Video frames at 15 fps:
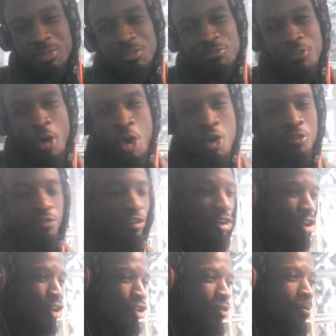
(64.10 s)
me fall for
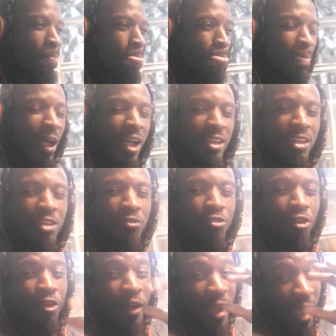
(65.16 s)
her. I give
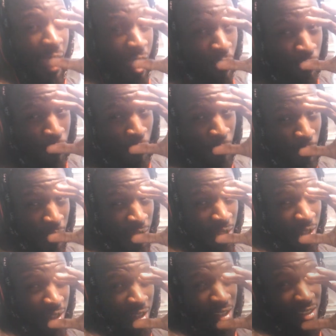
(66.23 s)
her half of
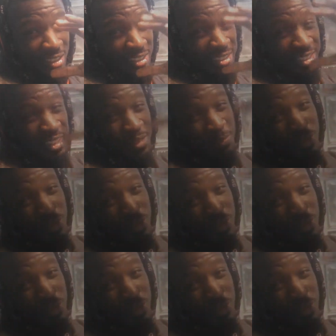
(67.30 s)
me, she give